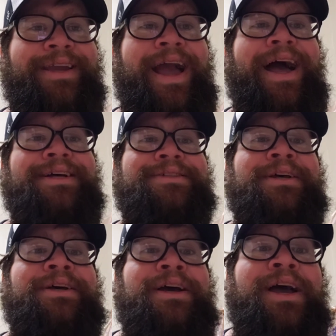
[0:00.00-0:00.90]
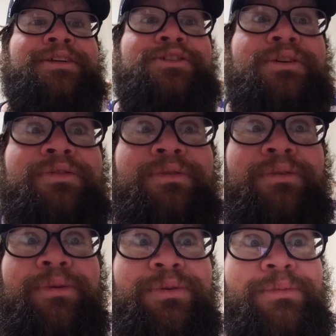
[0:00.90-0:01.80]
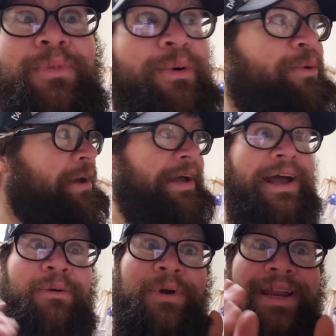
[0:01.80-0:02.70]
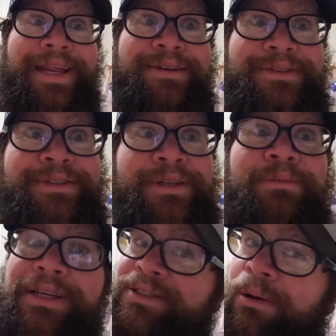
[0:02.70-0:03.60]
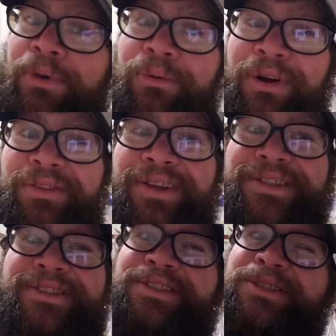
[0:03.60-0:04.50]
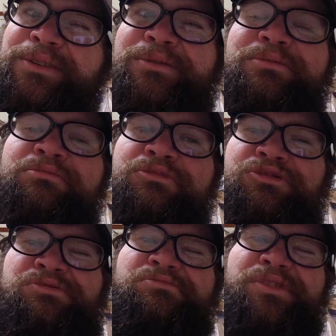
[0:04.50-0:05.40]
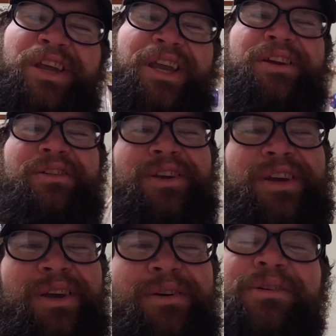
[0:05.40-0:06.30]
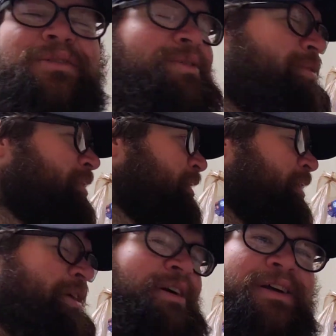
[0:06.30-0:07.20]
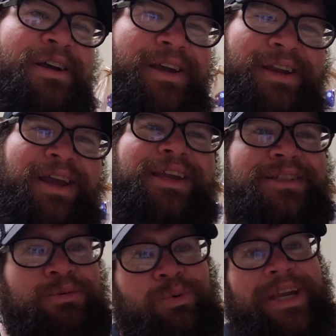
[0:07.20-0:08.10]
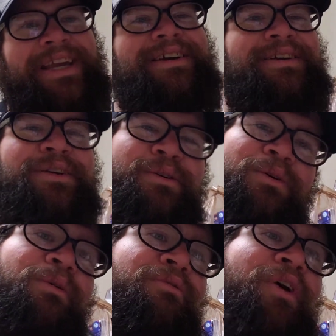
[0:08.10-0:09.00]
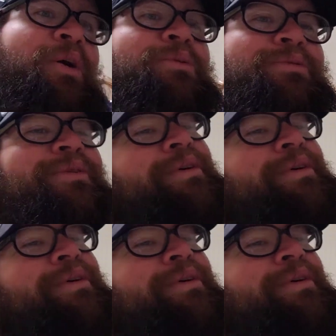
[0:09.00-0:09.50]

guys. Chuck food reviews and more. We announcing something that's going to run this until the end of the year. And each week, you're going to vote